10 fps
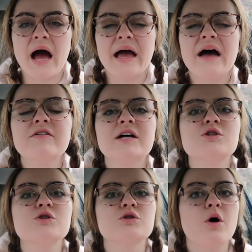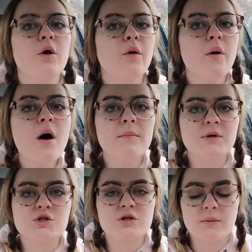I have had so
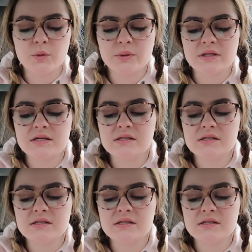much trouble with this.